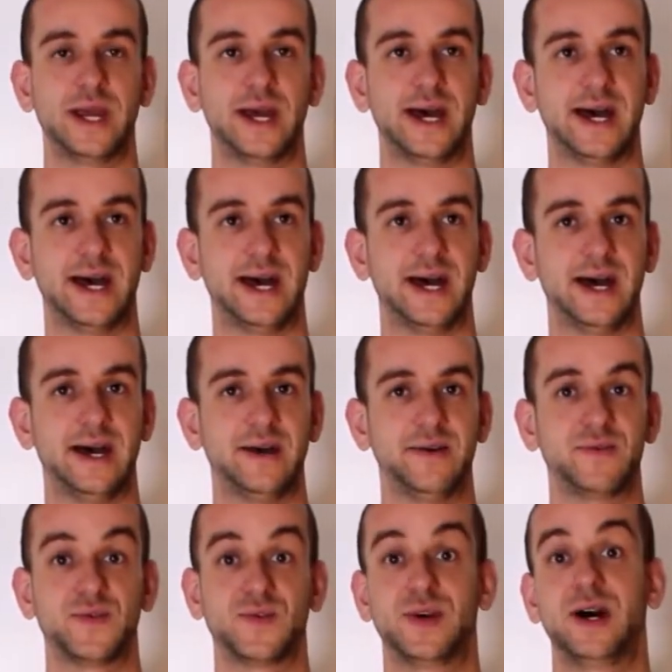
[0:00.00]
we
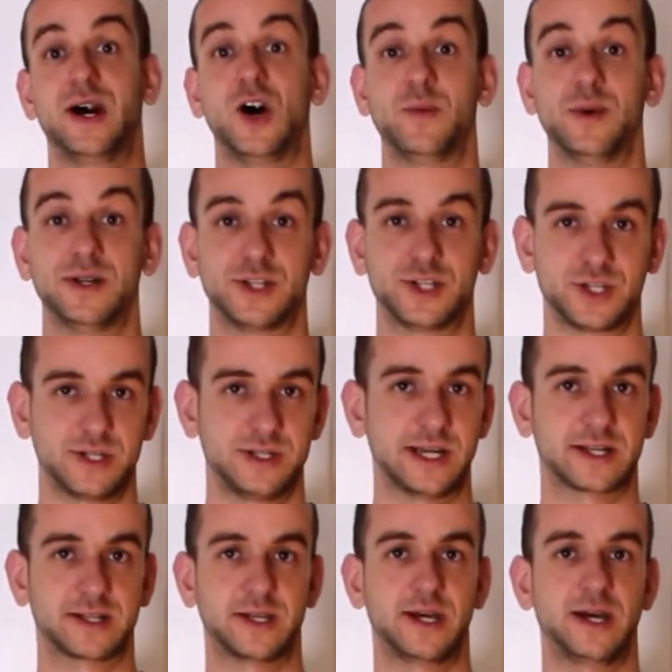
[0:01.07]
have how
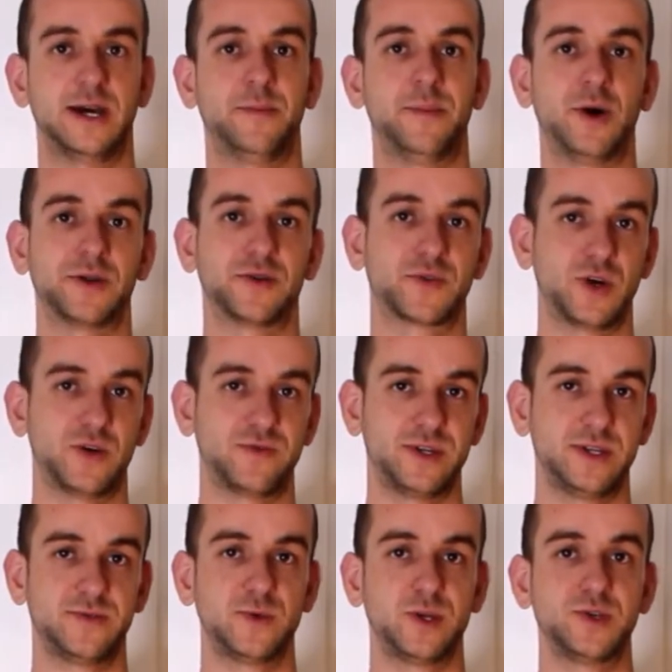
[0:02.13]
much, like the amount of
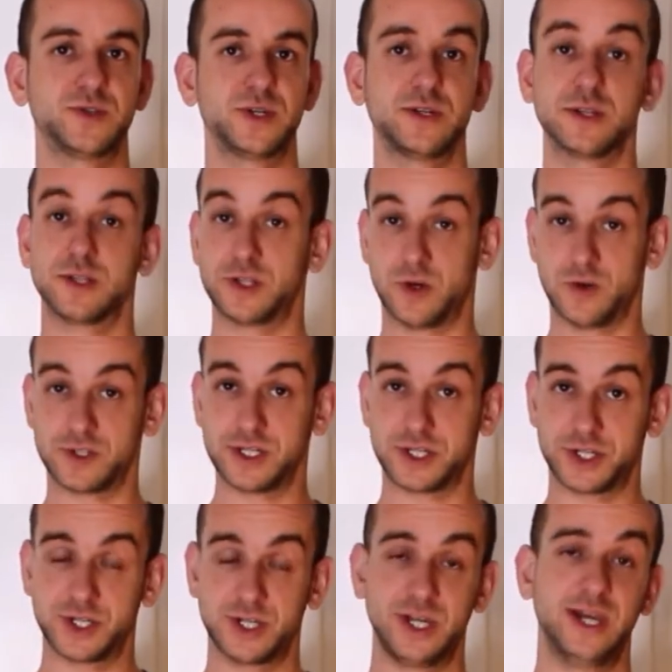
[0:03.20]
coffee we're using, the
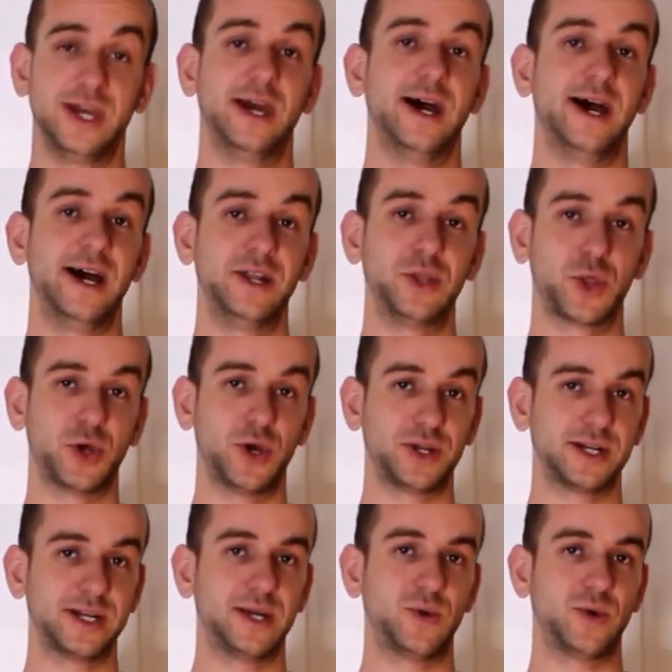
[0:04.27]
dosage. And
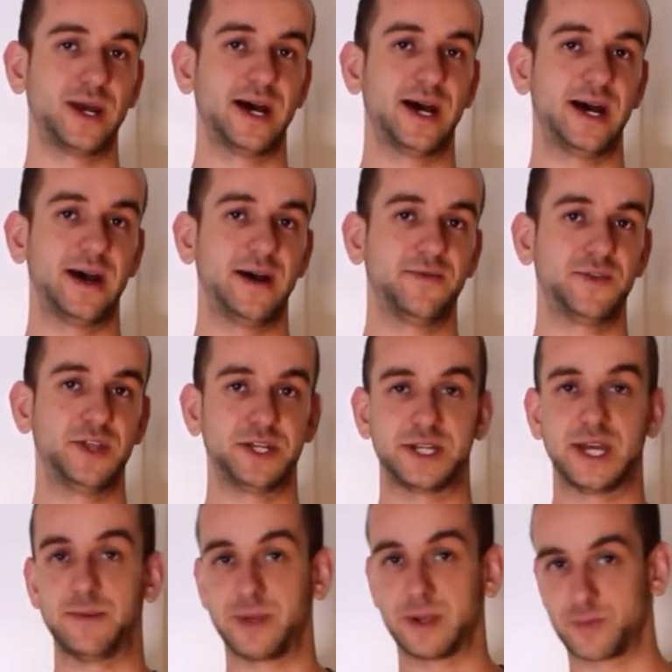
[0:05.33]
thirdly, we have
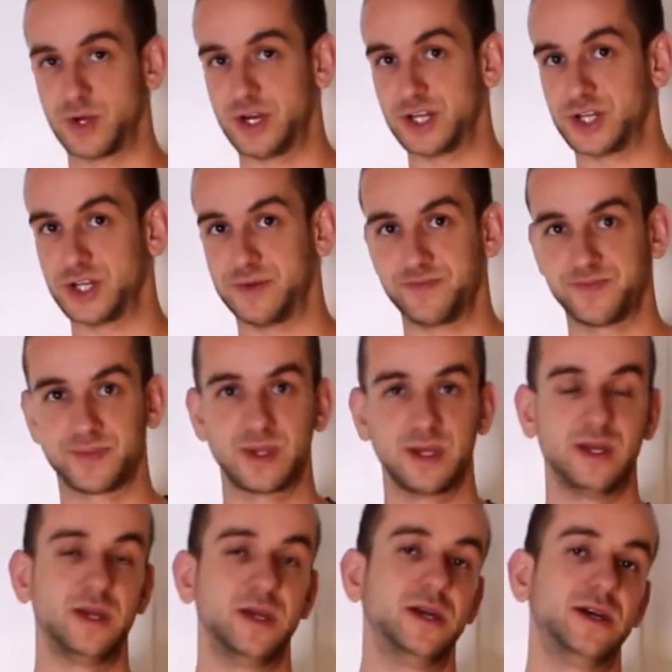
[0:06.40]
the tamping pressure.
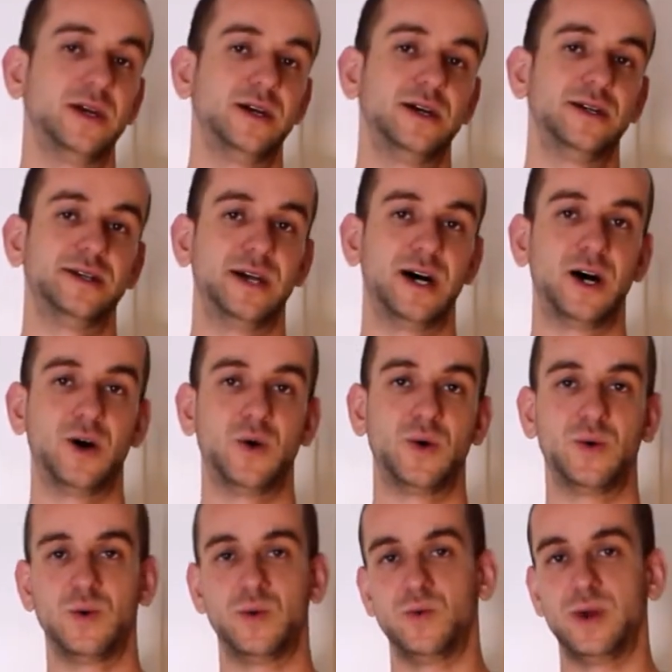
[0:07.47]

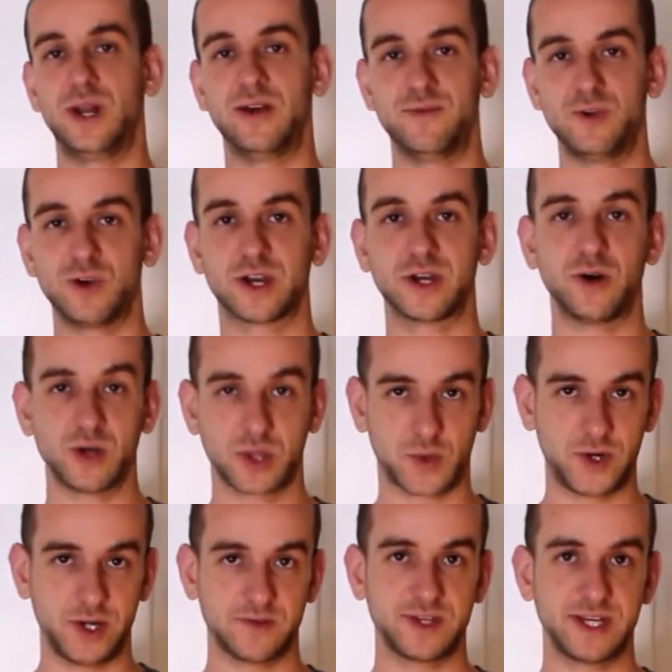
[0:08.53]
Now, we'll have a look at
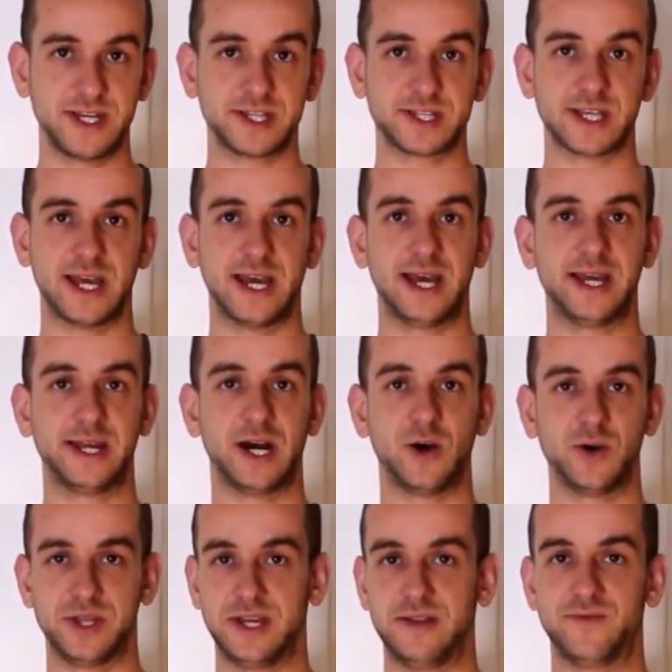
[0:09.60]
all three of these
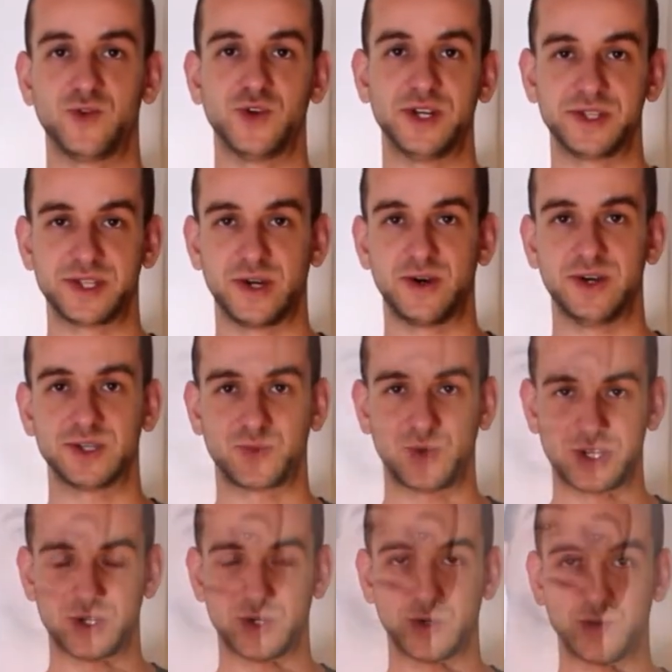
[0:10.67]
and how they influence
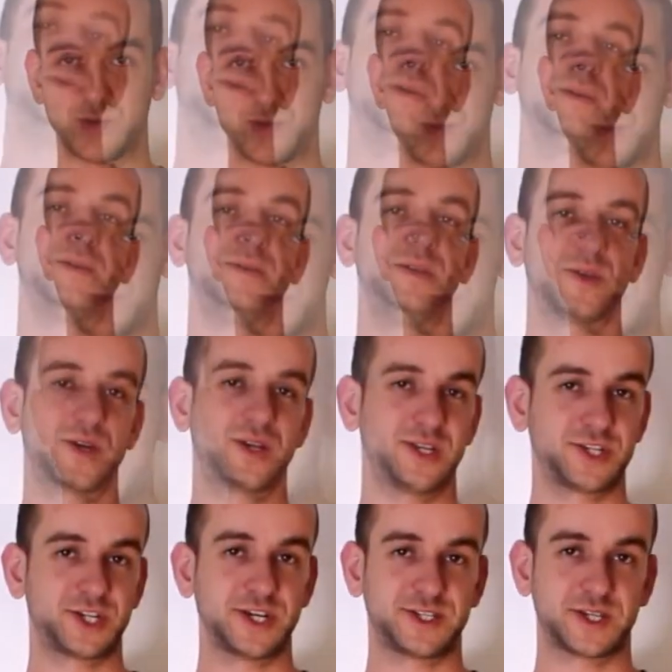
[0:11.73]
our espresso. You
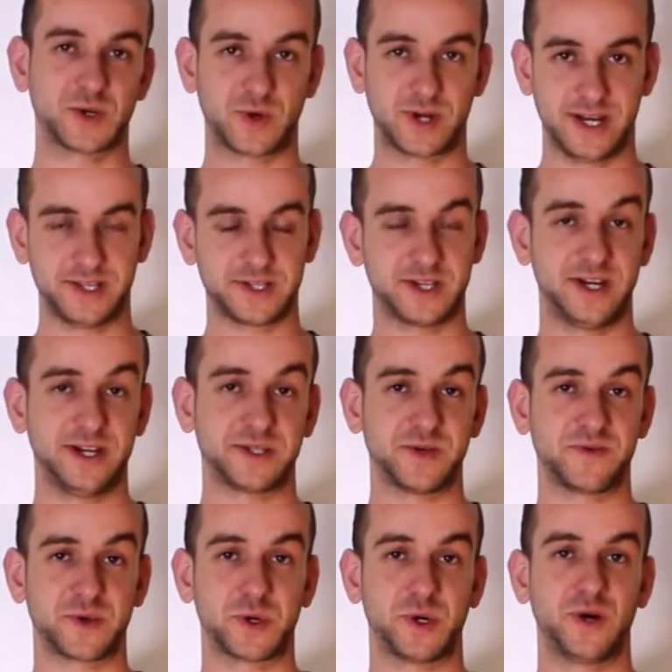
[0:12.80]
can adjust the grind
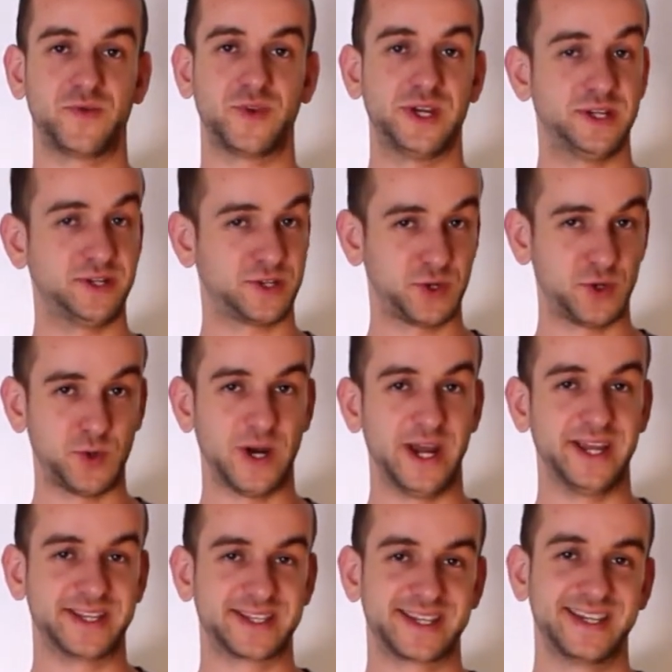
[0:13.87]
size of the coffee in two
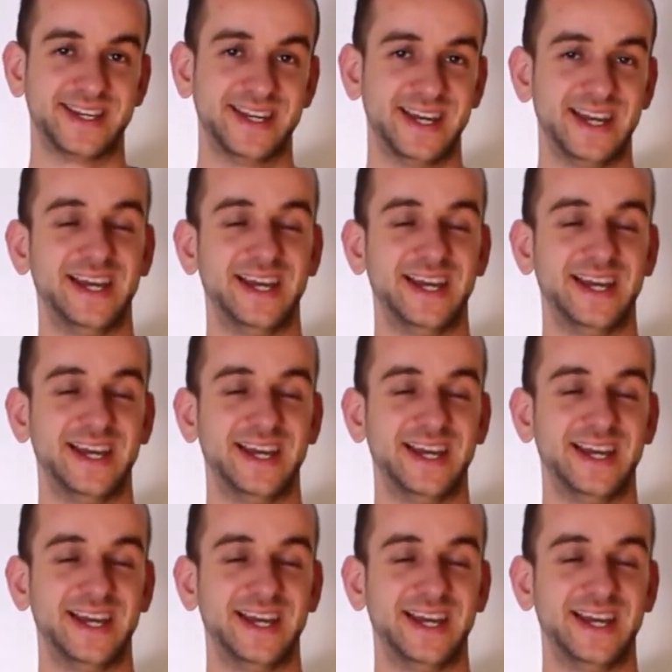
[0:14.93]
ways.